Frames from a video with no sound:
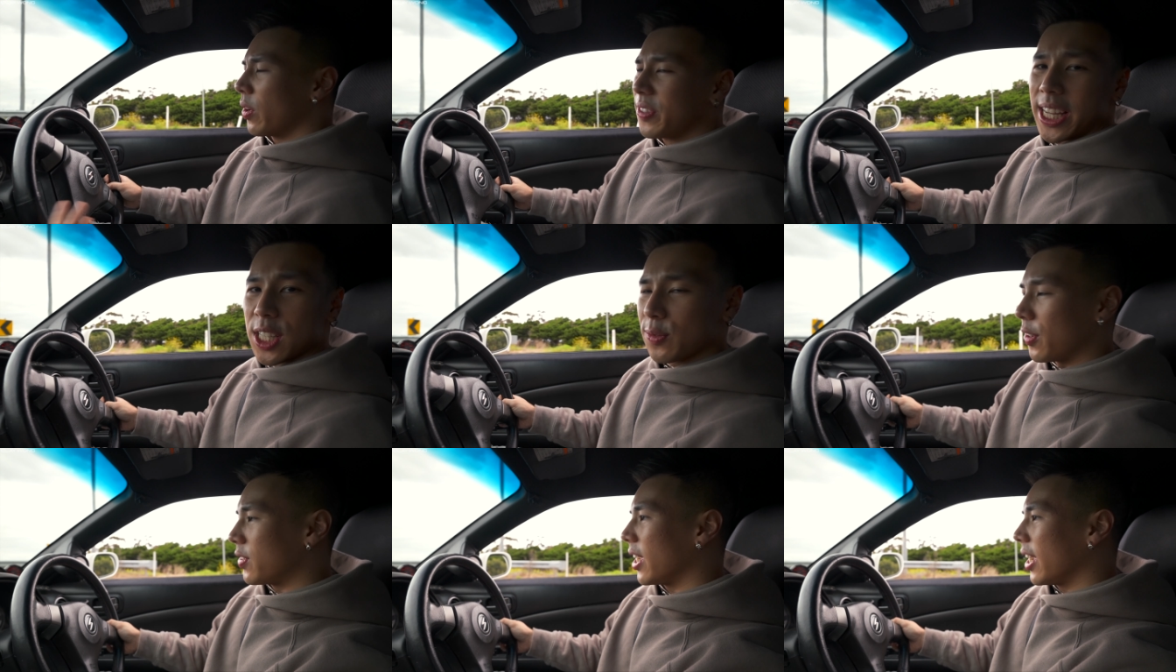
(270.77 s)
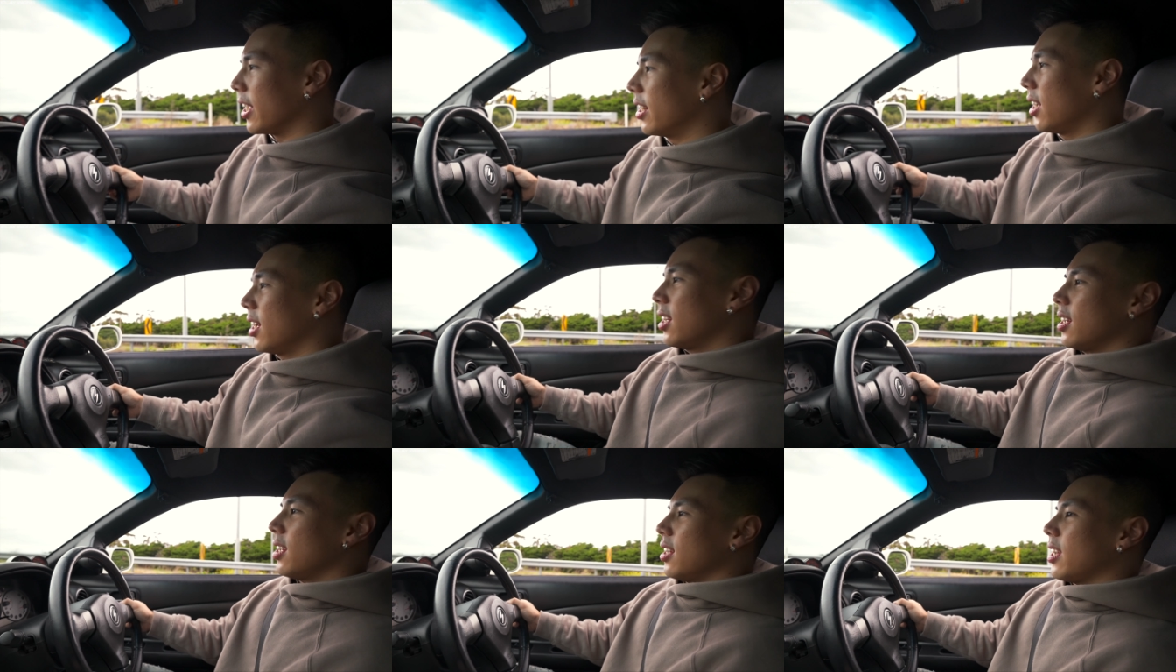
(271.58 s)
with the S15,
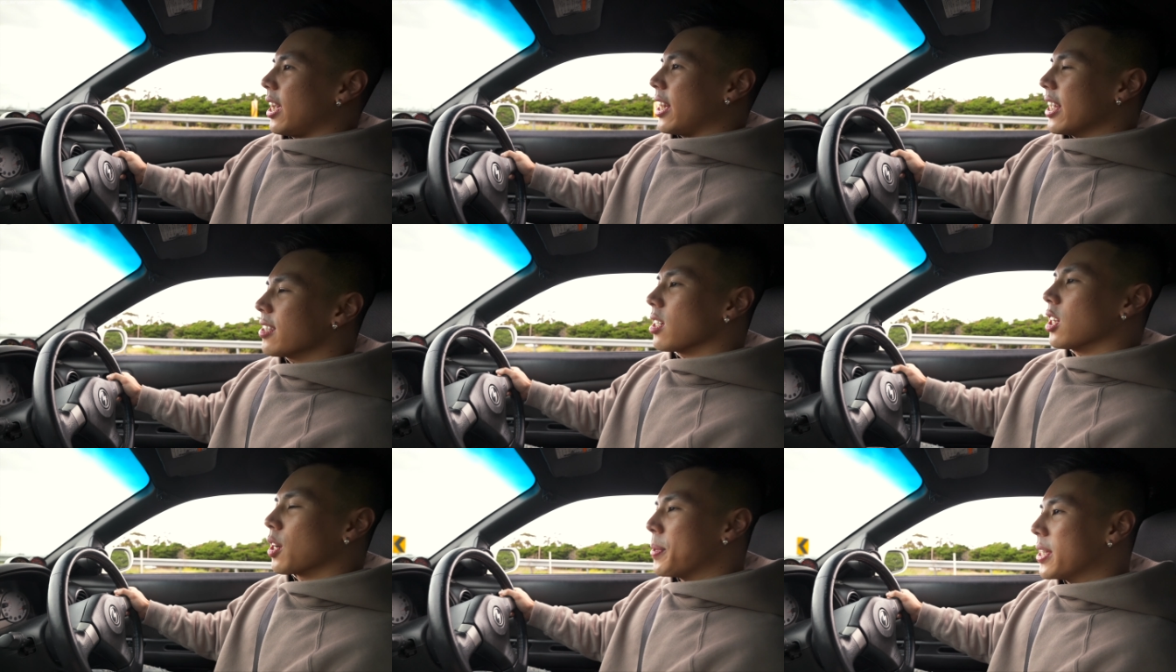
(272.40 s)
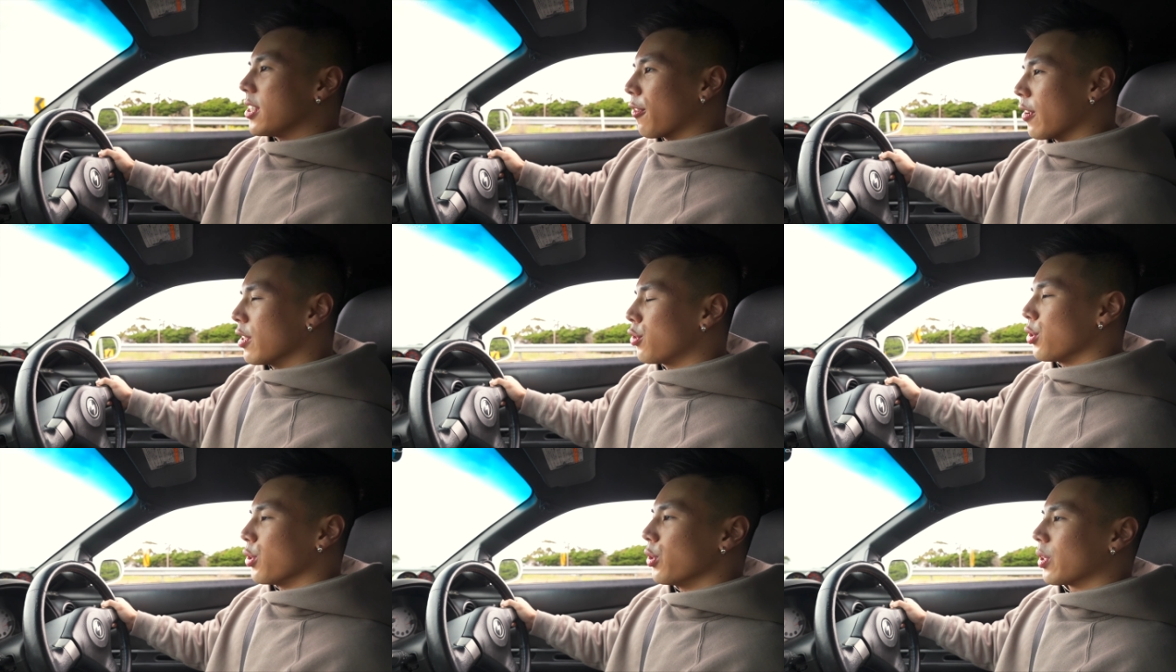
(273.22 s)
it is a little bit different
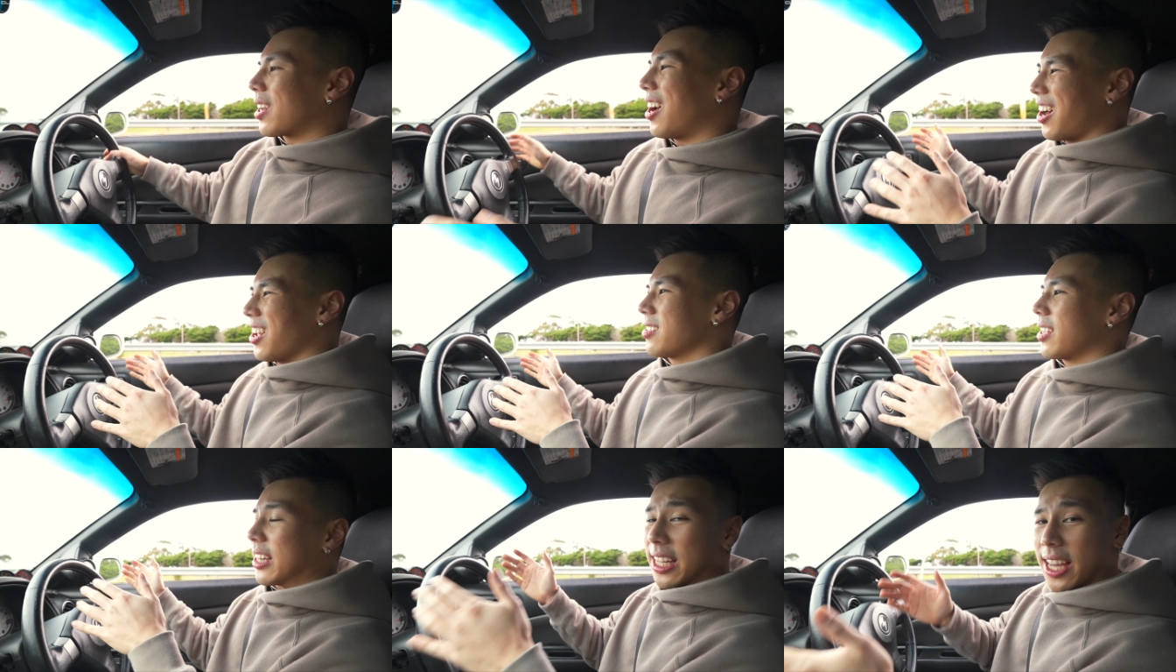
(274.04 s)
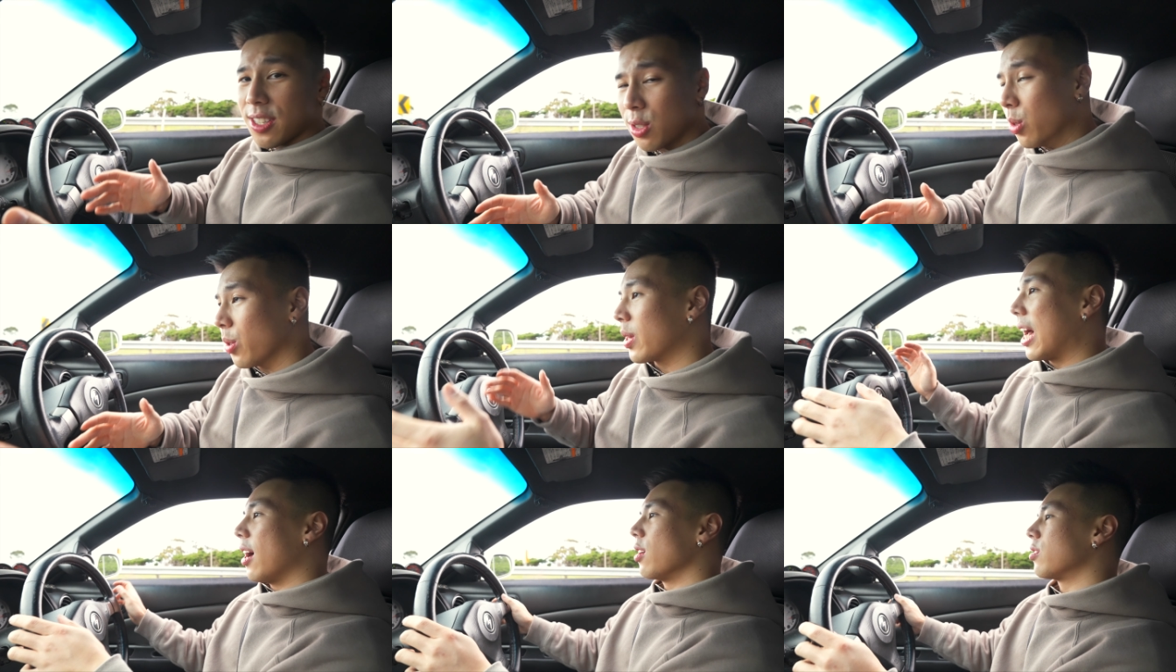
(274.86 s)
to cars like the
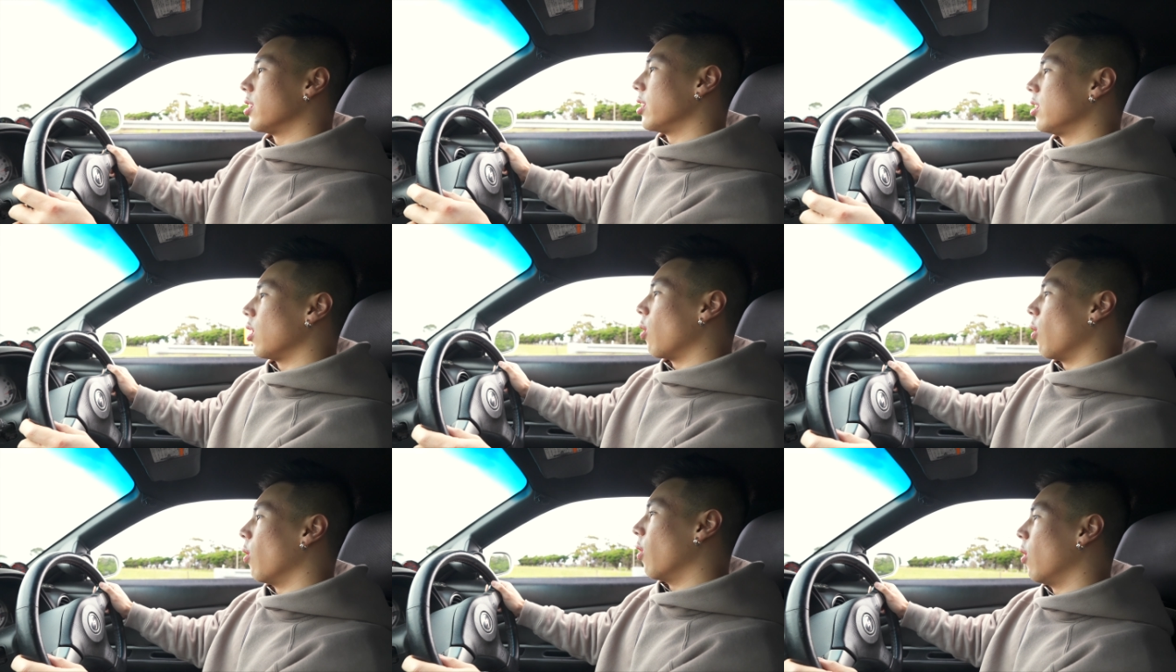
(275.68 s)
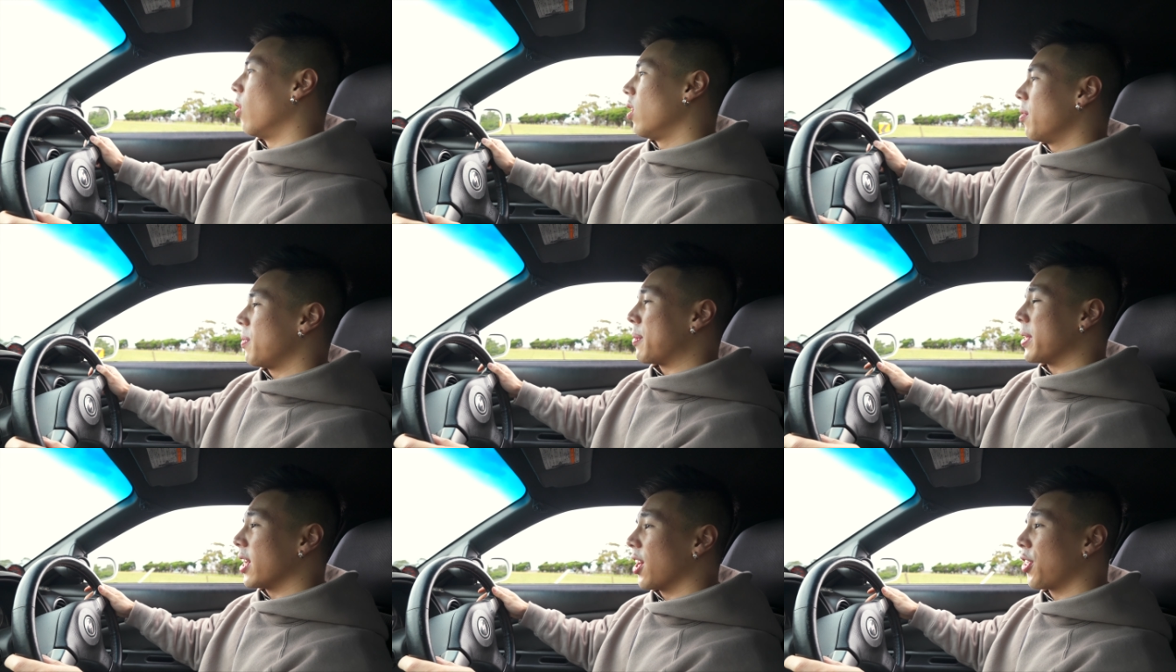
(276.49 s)
S2000 or
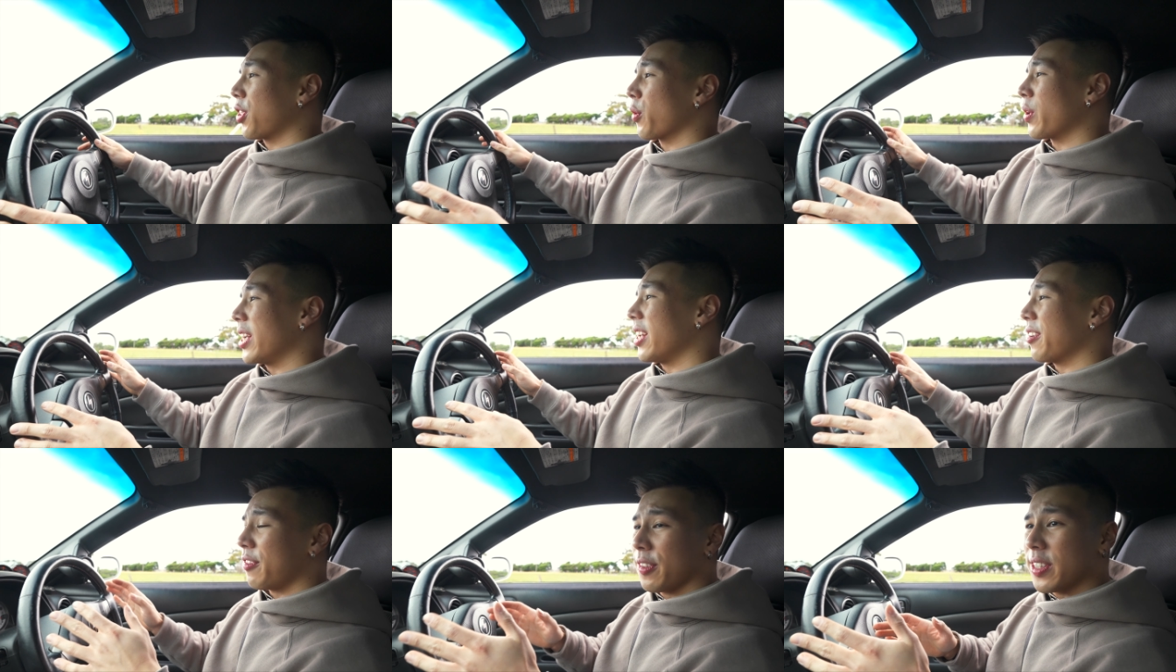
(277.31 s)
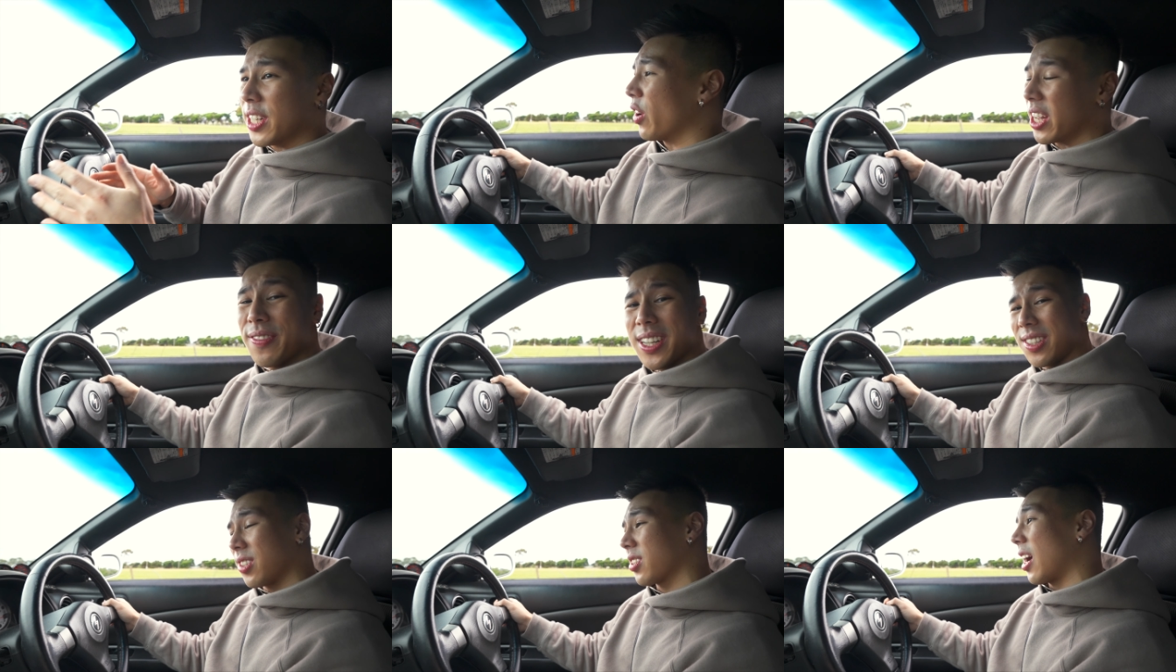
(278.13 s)
maybe a 350 or even a
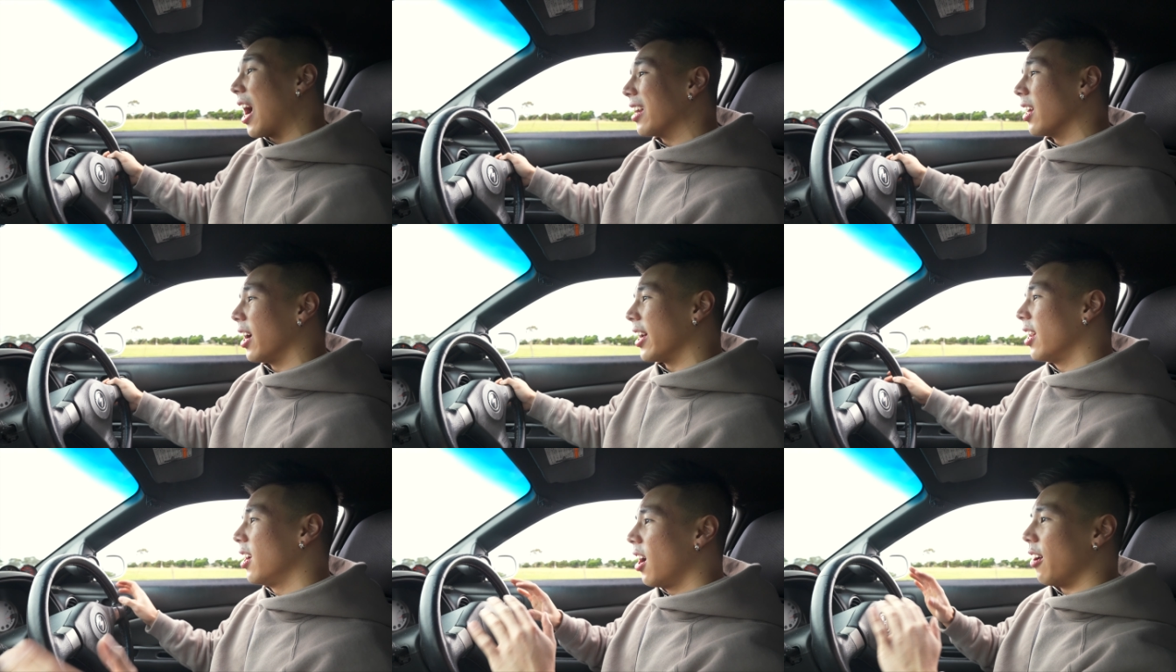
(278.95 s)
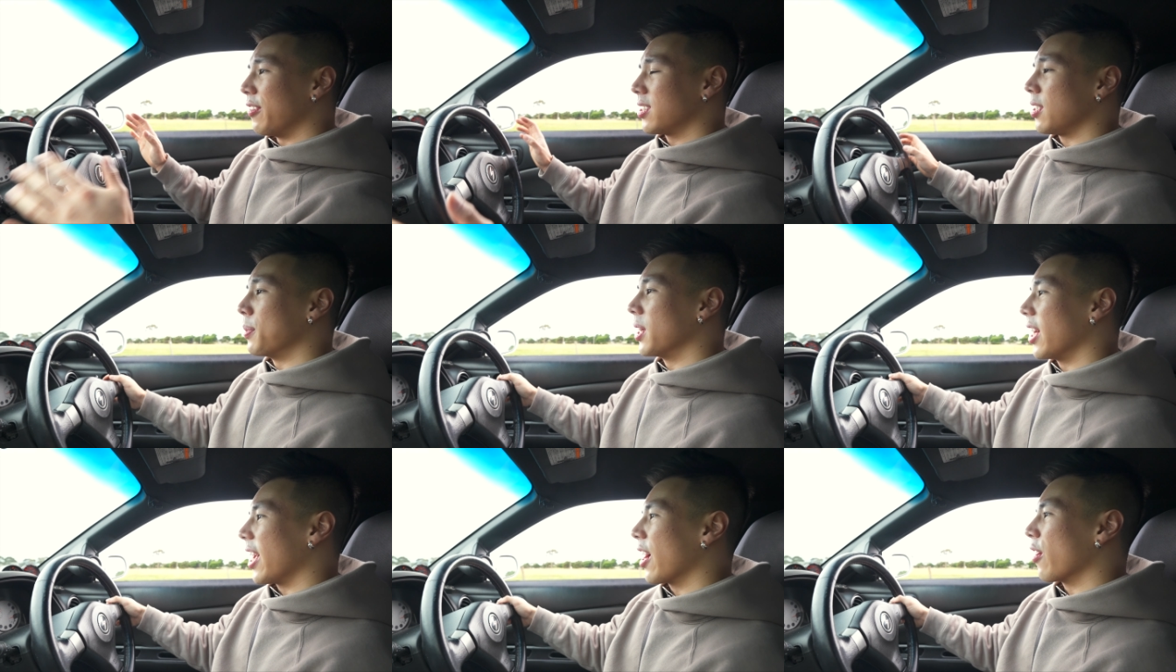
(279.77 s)
Skyline of a similar
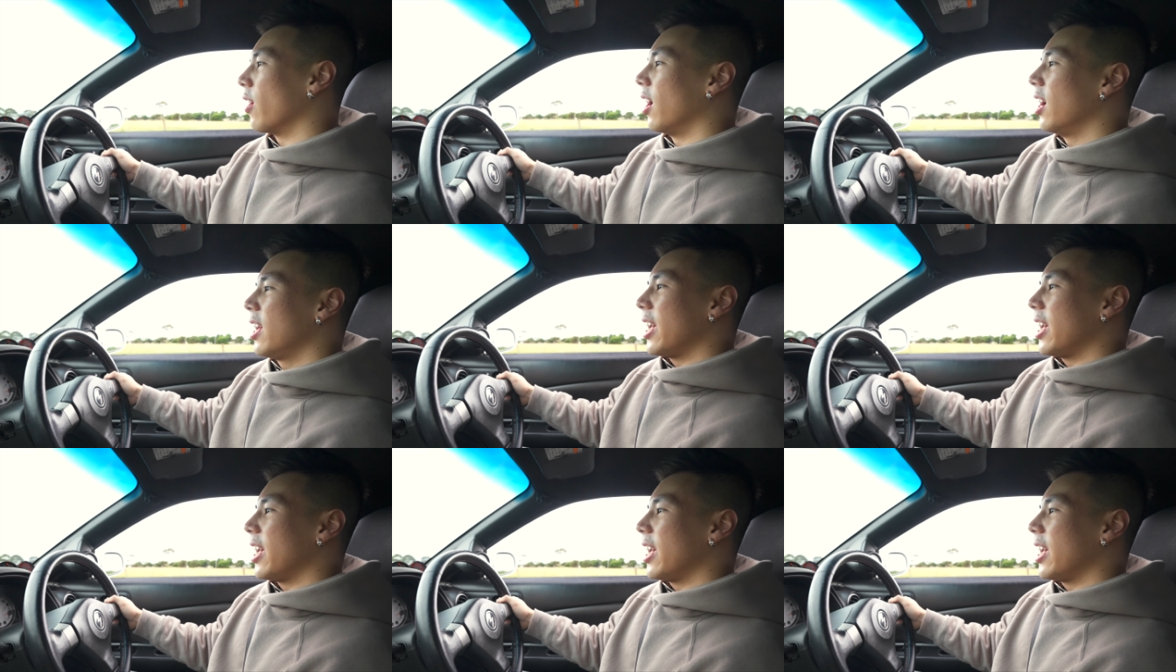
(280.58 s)
era.